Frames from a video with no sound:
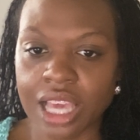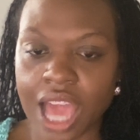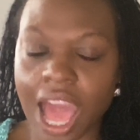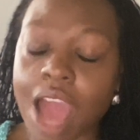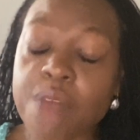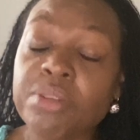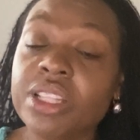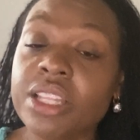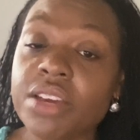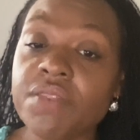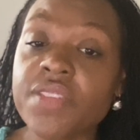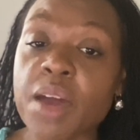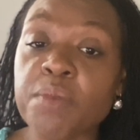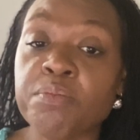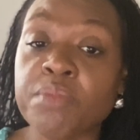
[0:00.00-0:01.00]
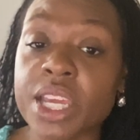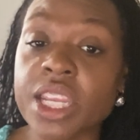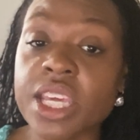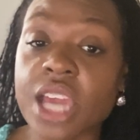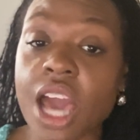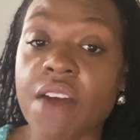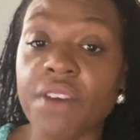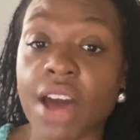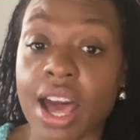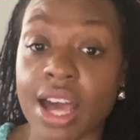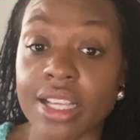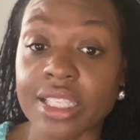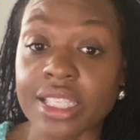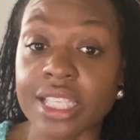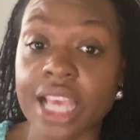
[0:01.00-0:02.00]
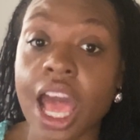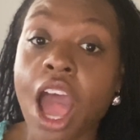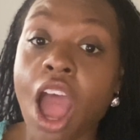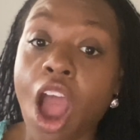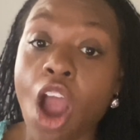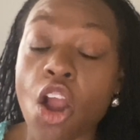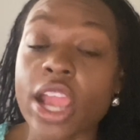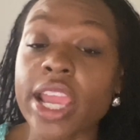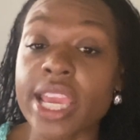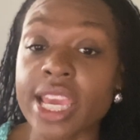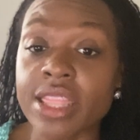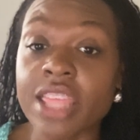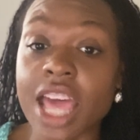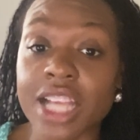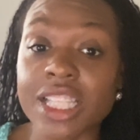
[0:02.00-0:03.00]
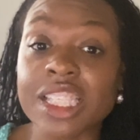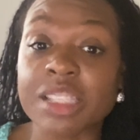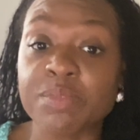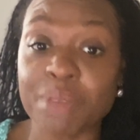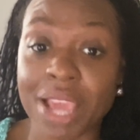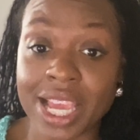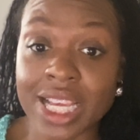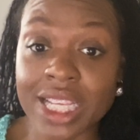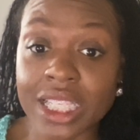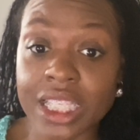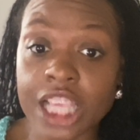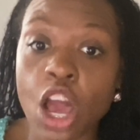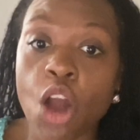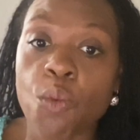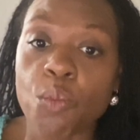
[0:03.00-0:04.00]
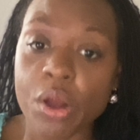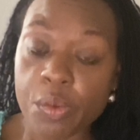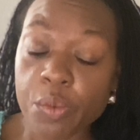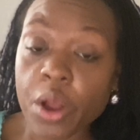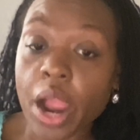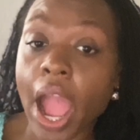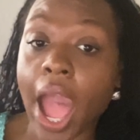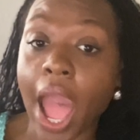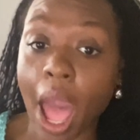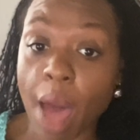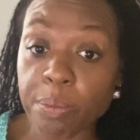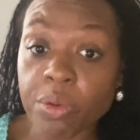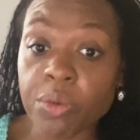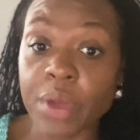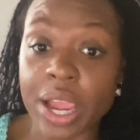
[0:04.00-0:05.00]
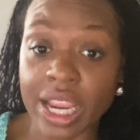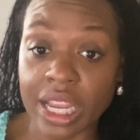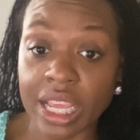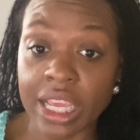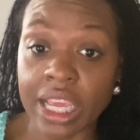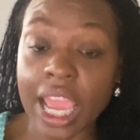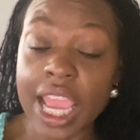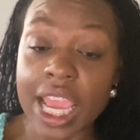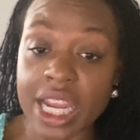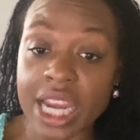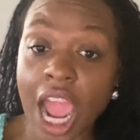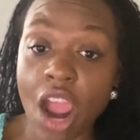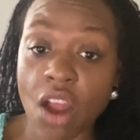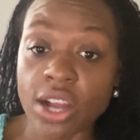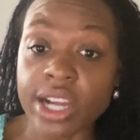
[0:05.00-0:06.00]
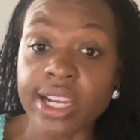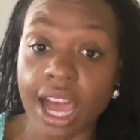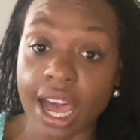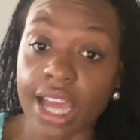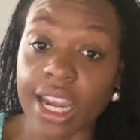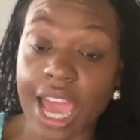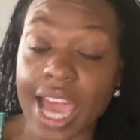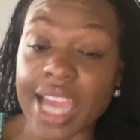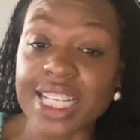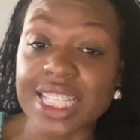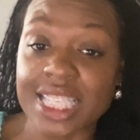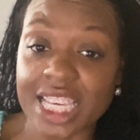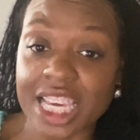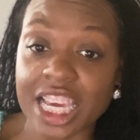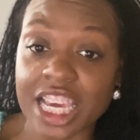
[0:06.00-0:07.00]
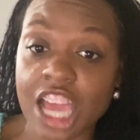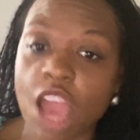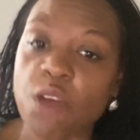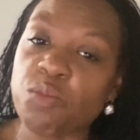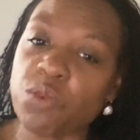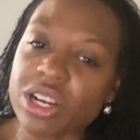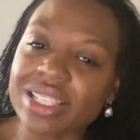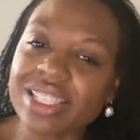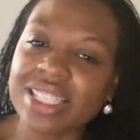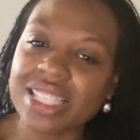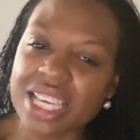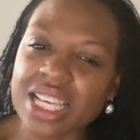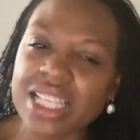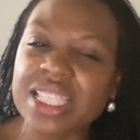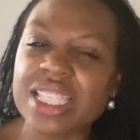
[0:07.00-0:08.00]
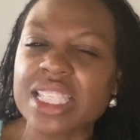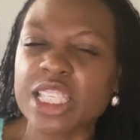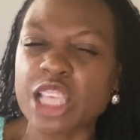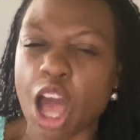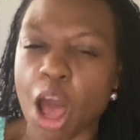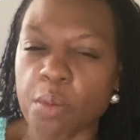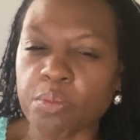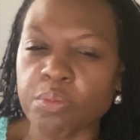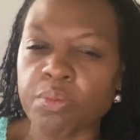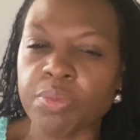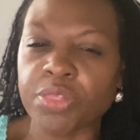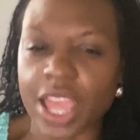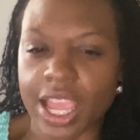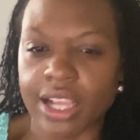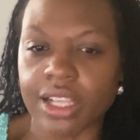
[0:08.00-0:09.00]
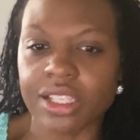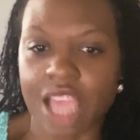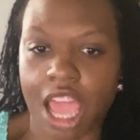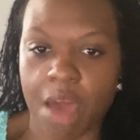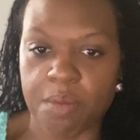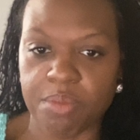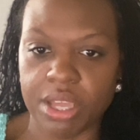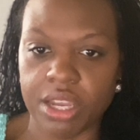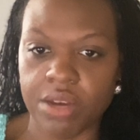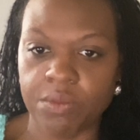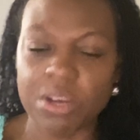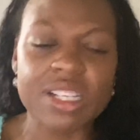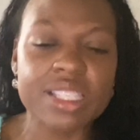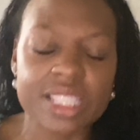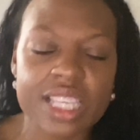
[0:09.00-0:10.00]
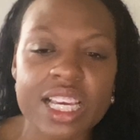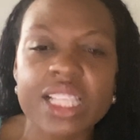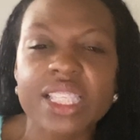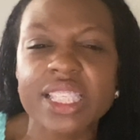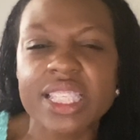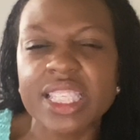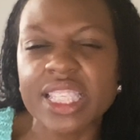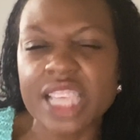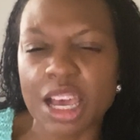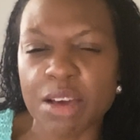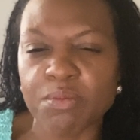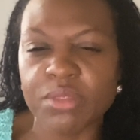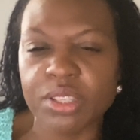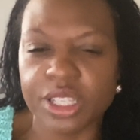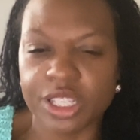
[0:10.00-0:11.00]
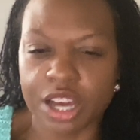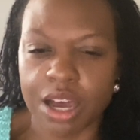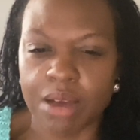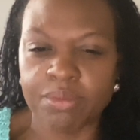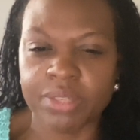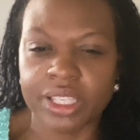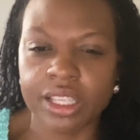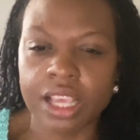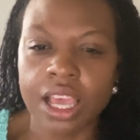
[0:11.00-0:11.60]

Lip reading: I believe that many of us are in that space where we're operating in our God idea and we're seeing some things happen. We're seeing some jobs